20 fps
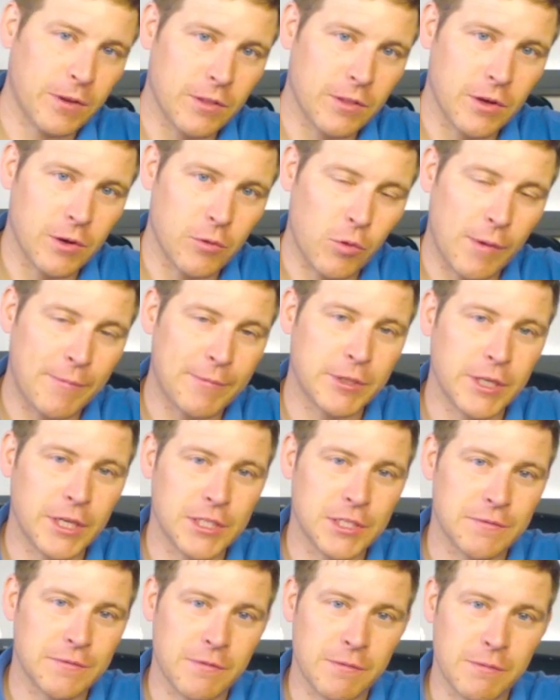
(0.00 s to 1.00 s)
the
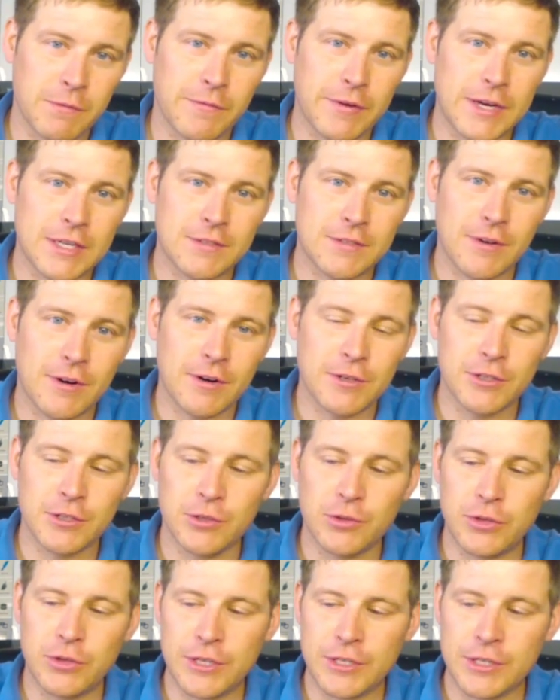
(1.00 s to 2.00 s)
reputation from the Fastfire
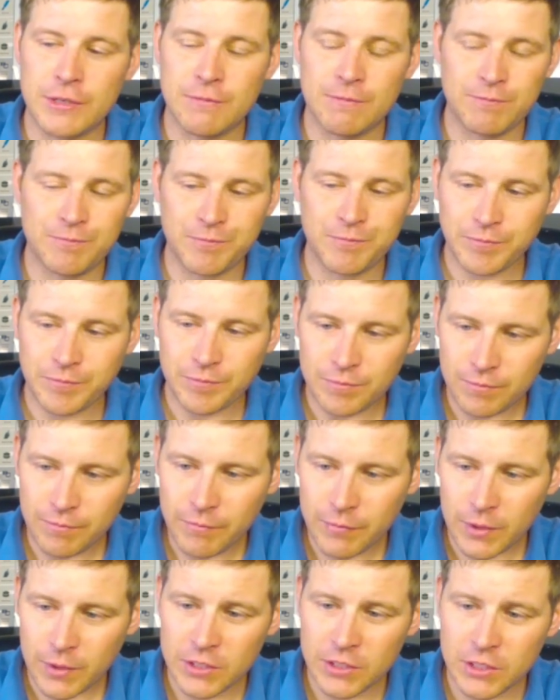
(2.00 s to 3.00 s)
II doesn't
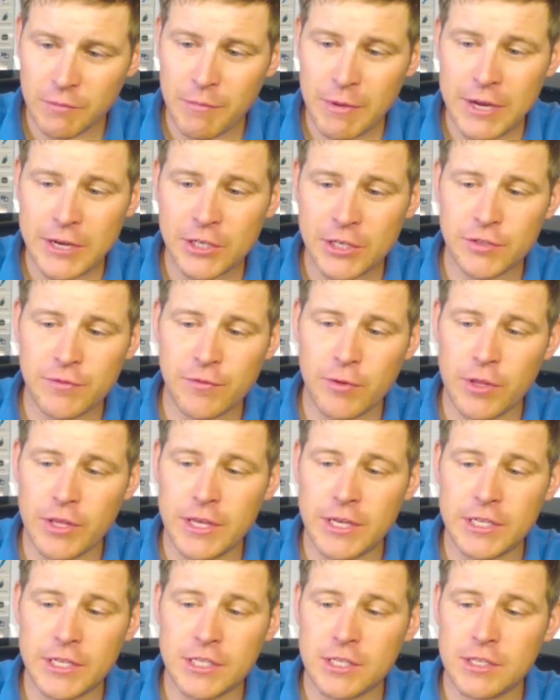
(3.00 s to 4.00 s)
diminish for
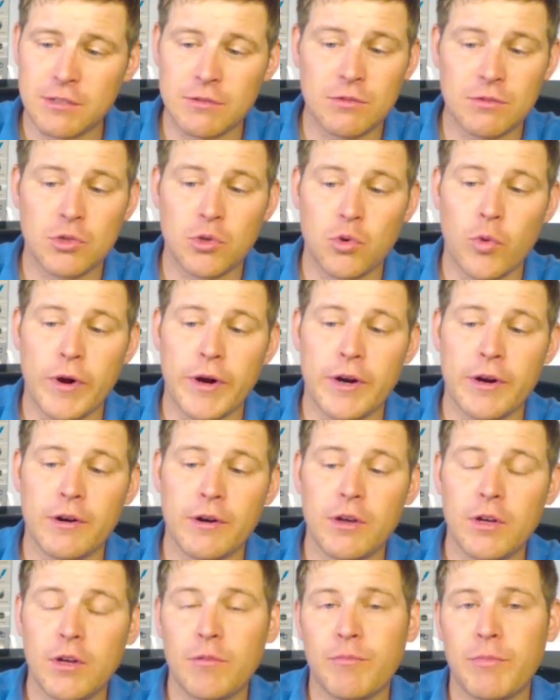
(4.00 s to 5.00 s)
this to where
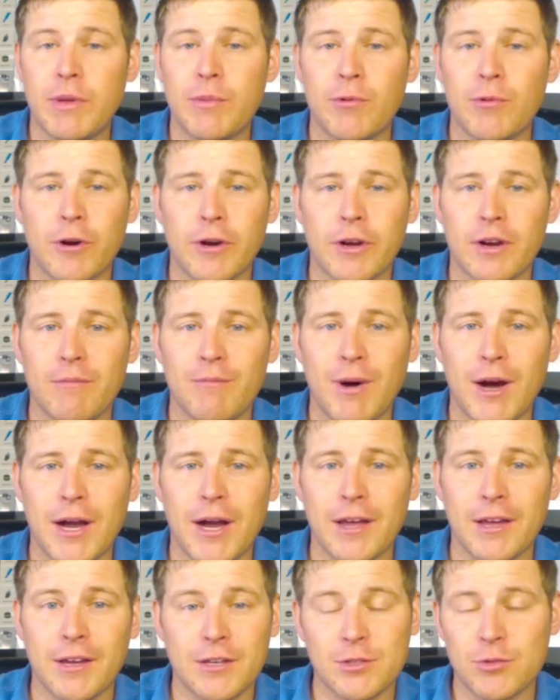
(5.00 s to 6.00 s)
people aren't going to buy
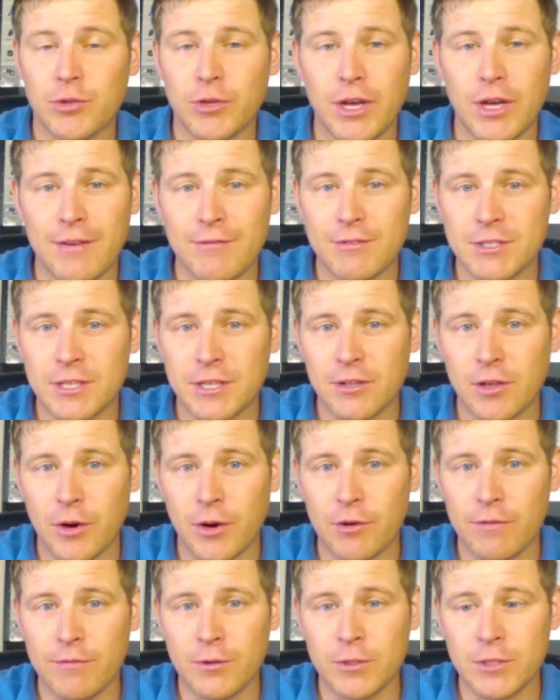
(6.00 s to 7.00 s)
it, because really I haven't seen a lot
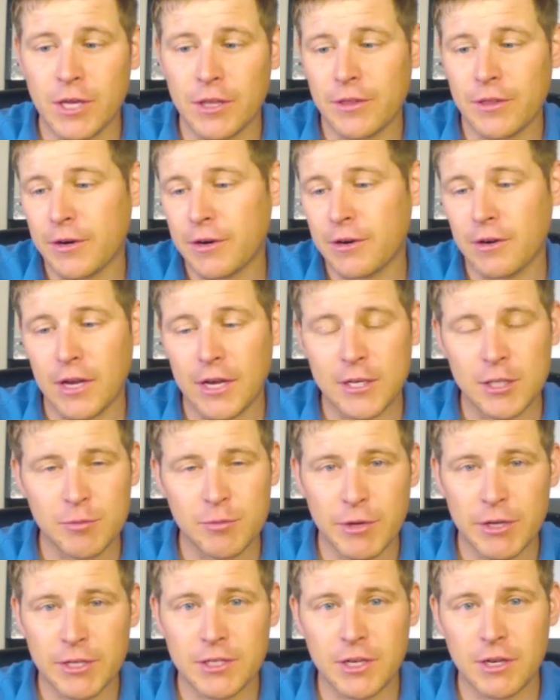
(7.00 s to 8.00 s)
of reviews out there. I
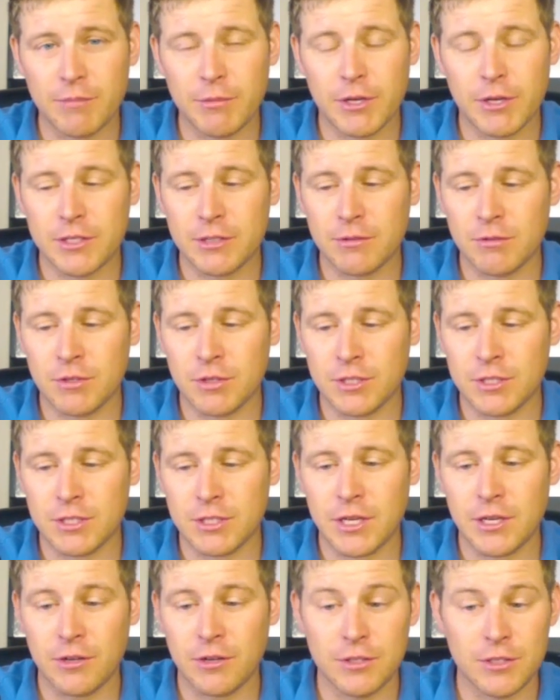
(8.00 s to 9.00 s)
just picked it up because it was on
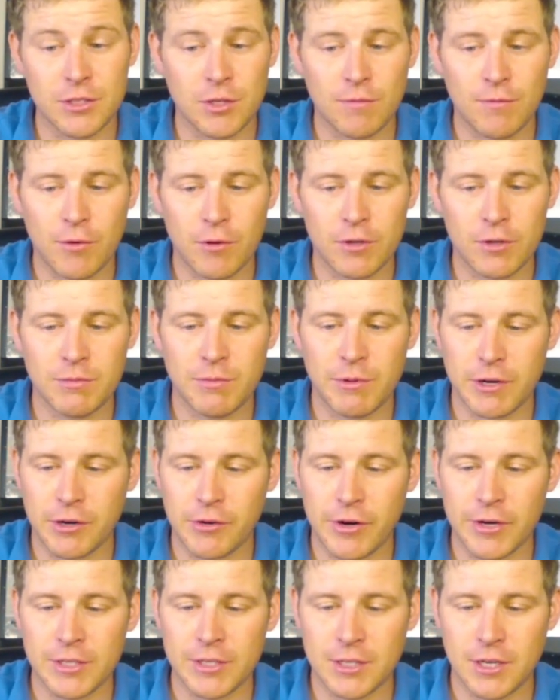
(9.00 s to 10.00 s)
sale, and so far it's been a
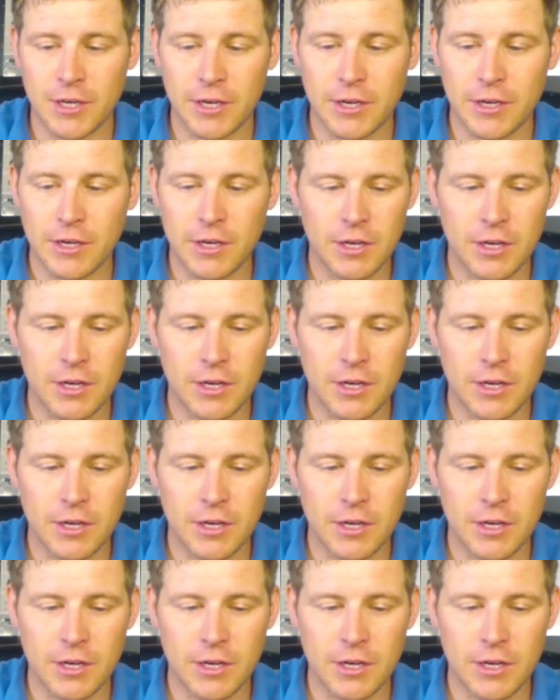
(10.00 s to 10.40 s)
great sight.